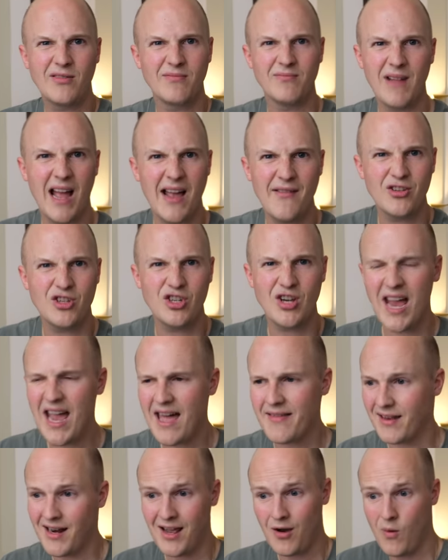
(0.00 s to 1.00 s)
a have a
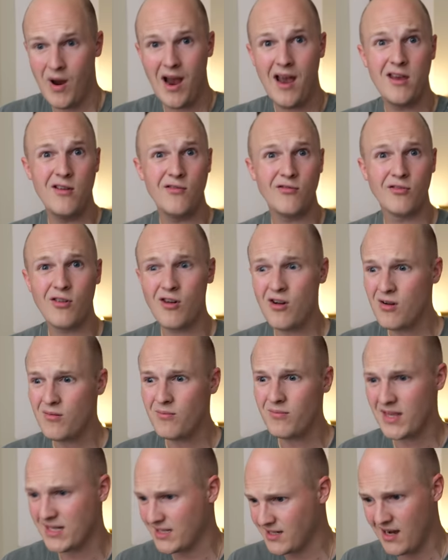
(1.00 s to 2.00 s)
chat. They're like, "Where are you
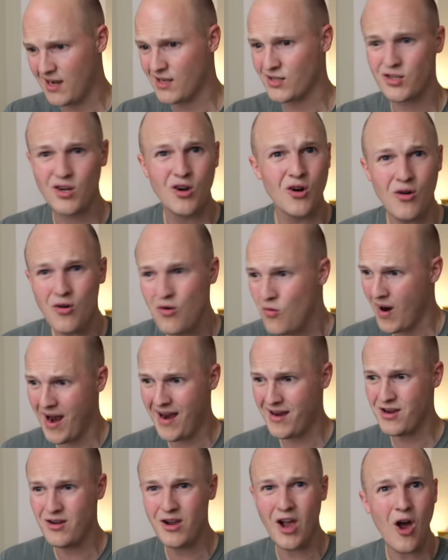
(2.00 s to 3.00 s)
from? This car's cool. Where
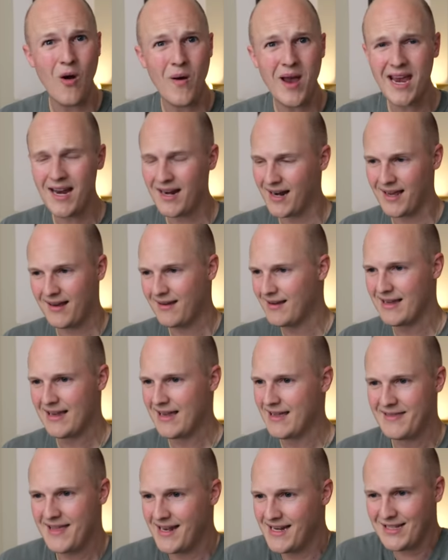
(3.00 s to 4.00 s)
are you going?" Like,
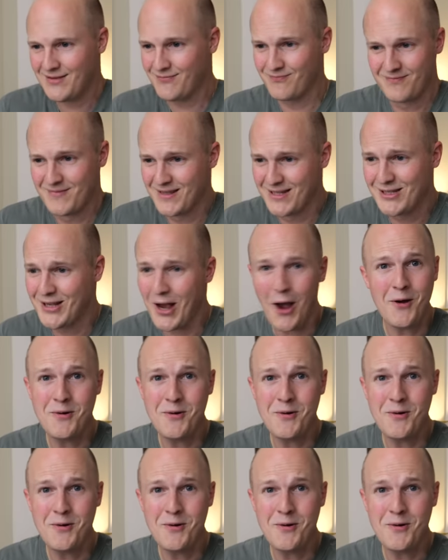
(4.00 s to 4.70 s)
they're just so